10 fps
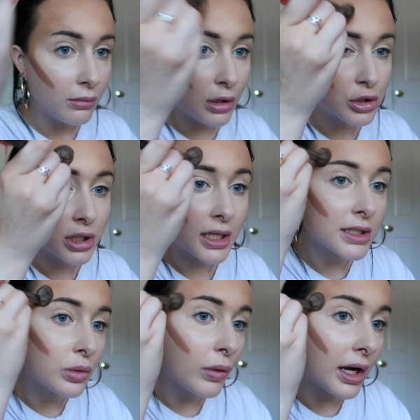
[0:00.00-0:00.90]
motion
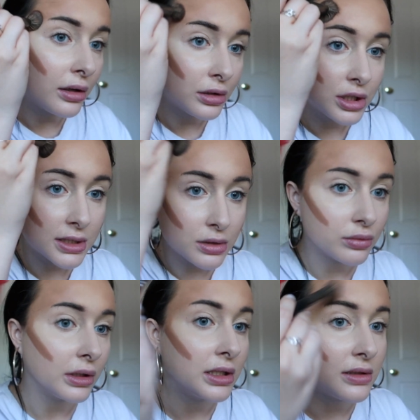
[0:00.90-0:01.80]
as well, just to
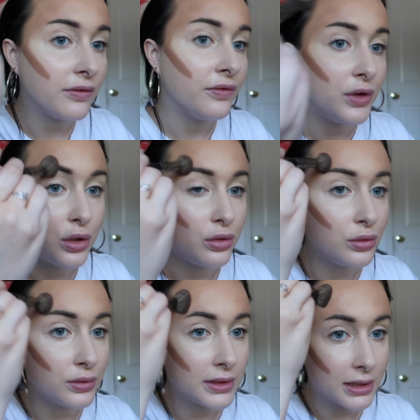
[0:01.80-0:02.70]
really
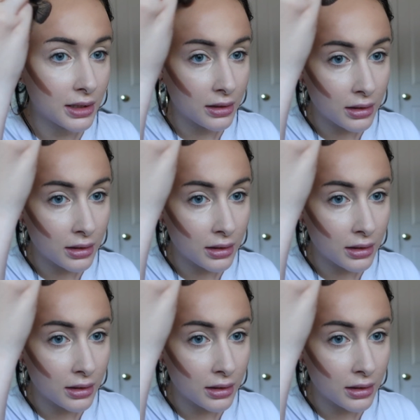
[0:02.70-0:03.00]
diffuse